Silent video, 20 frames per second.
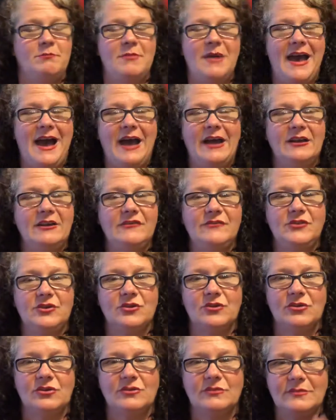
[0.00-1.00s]
out of
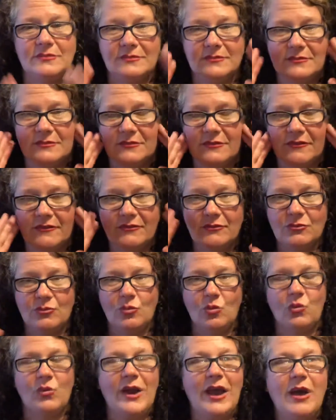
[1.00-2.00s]
your
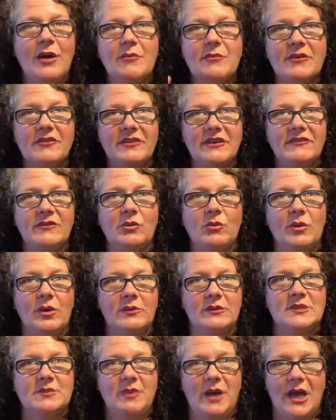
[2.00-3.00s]
realm of even what
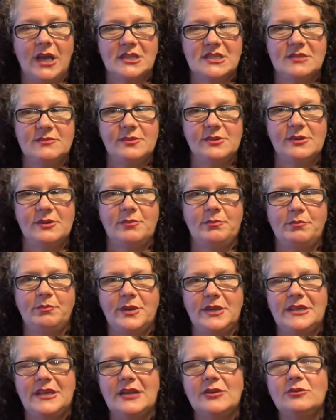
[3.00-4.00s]
was possible,
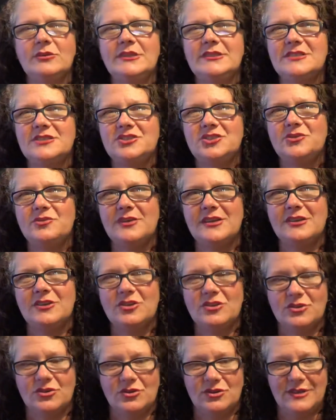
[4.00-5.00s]
but not only did you
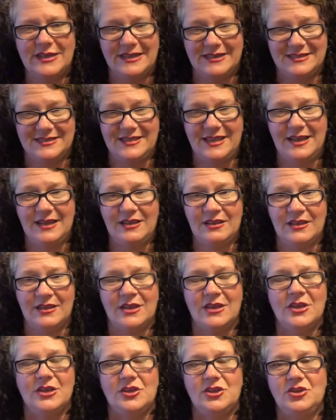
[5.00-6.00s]
excel,
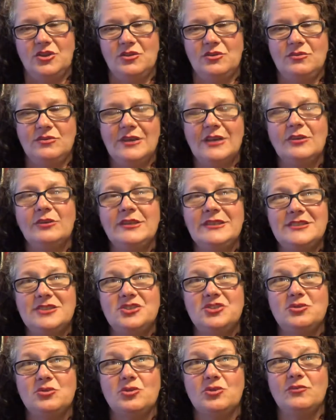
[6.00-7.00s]
not only did
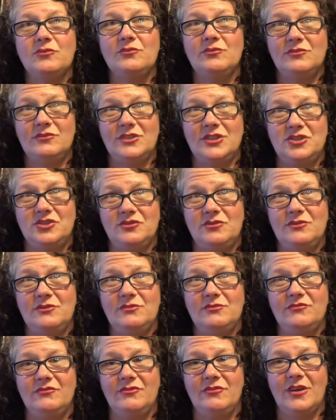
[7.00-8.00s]
you
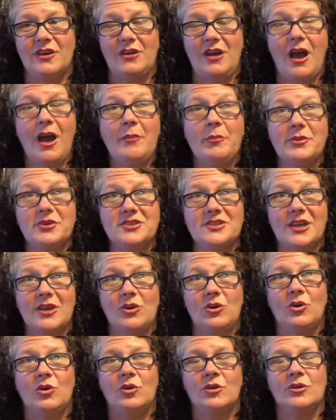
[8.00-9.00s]
accomplish that
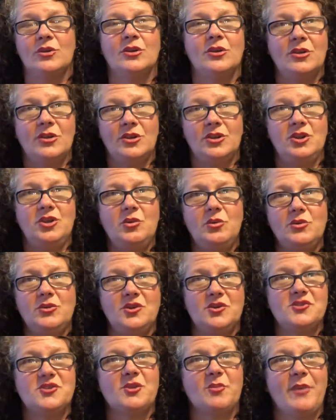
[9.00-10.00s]
goal,
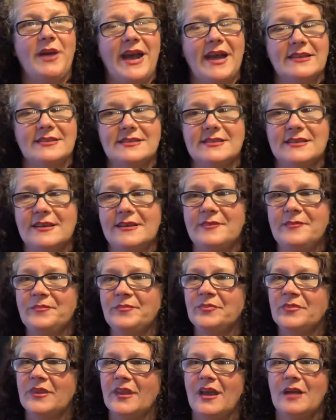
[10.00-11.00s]
you surpassed it.
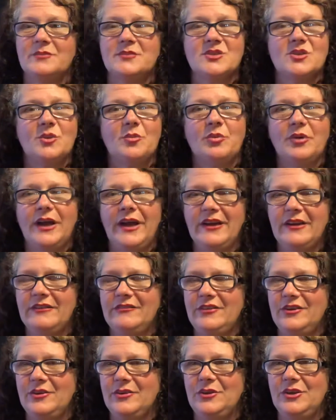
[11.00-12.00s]
I'm so proud of
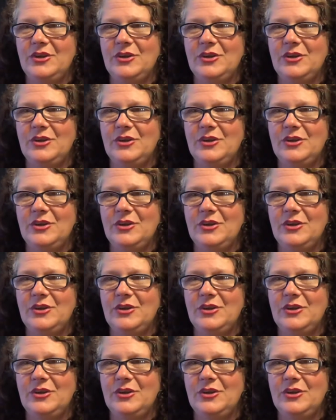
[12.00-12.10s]
you.